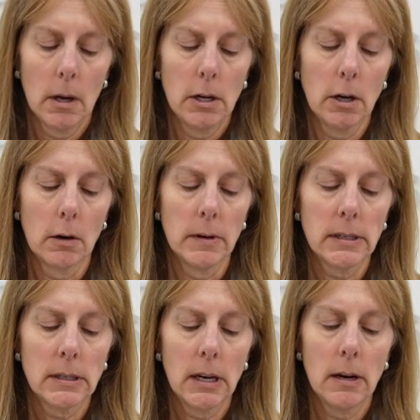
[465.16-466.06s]
You're going to
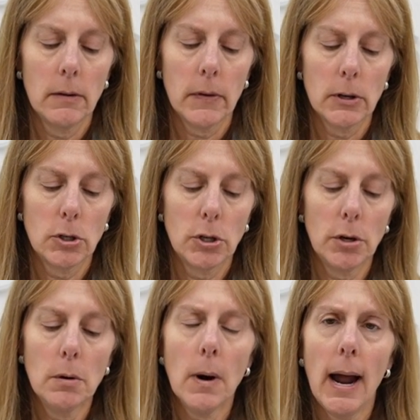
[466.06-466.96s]
receive
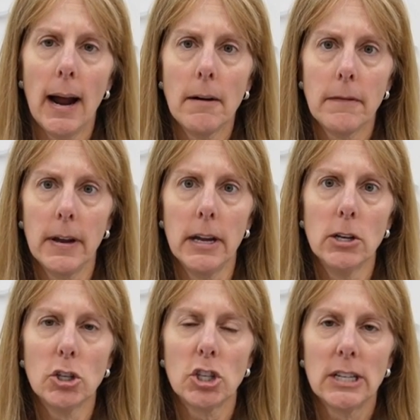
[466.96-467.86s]
2
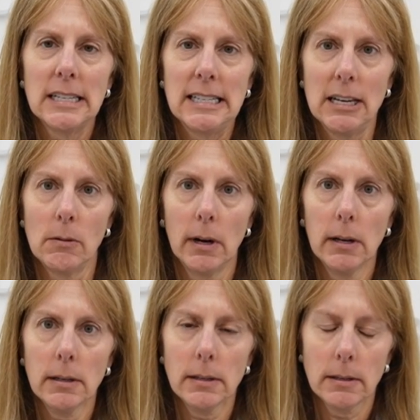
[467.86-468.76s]
1/2-inch
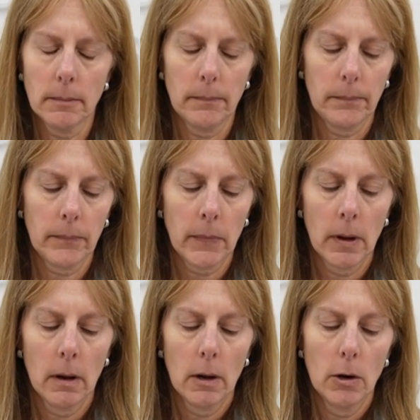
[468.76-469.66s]
D-rings.
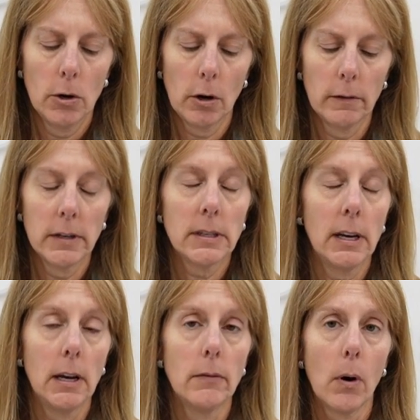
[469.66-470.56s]
You're going to
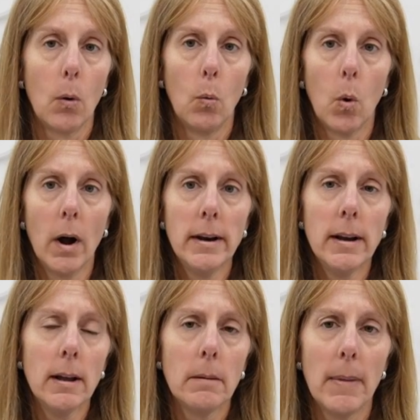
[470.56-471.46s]
receive
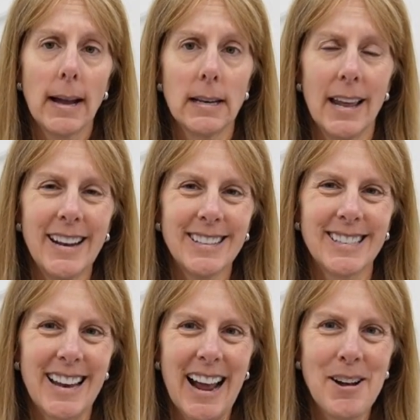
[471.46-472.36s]
1 magnetic
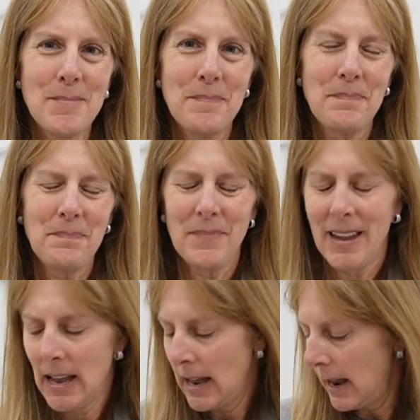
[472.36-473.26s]
snap.
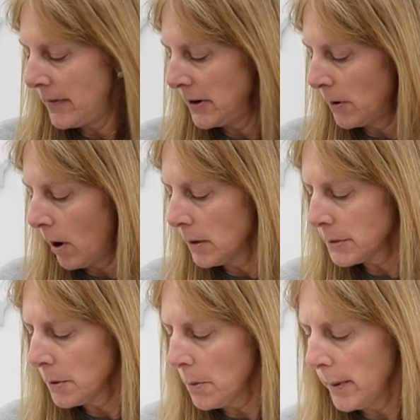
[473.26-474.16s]
And then you're
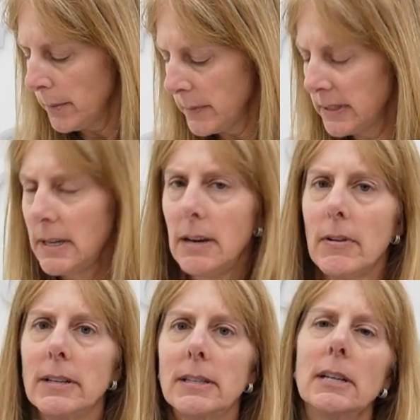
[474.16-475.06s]
also going to receive
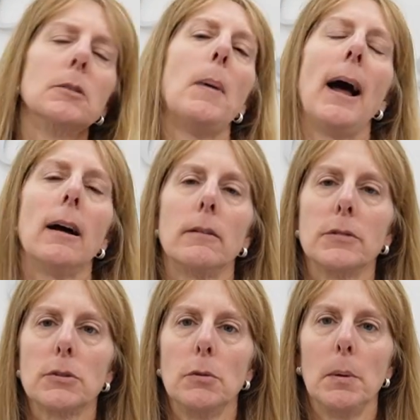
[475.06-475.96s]
a 6-pack of
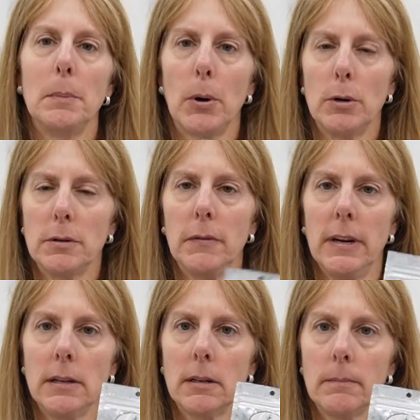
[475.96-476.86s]
screw-in purse
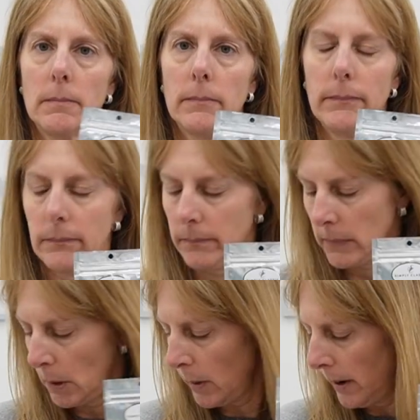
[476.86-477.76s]
feet.
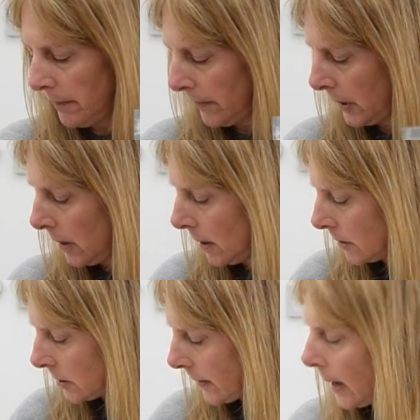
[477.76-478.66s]
Okay?
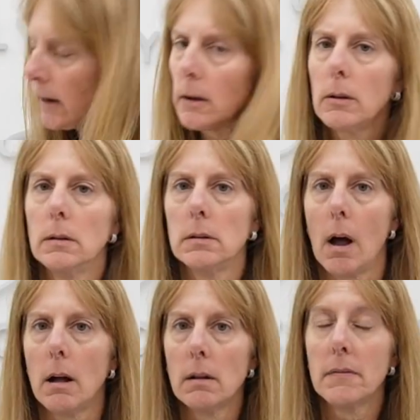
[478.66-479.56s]
So that includes
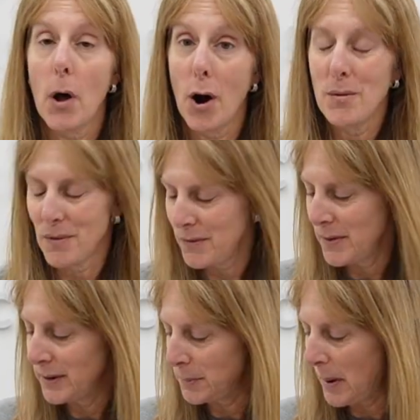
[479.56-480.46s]
all of the hardware for this